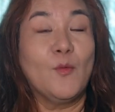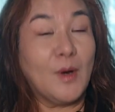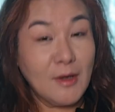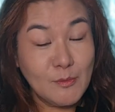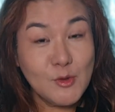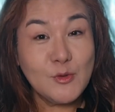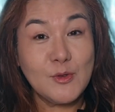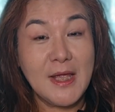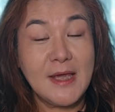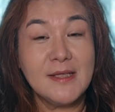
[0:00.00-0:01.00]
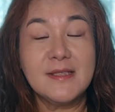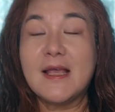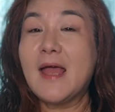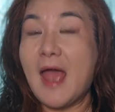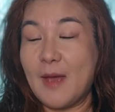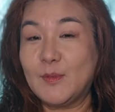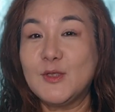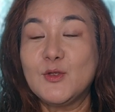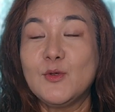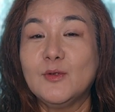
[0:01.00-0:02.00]
Welcome to today's
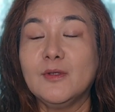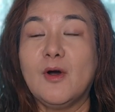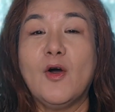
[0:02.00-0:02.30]
episode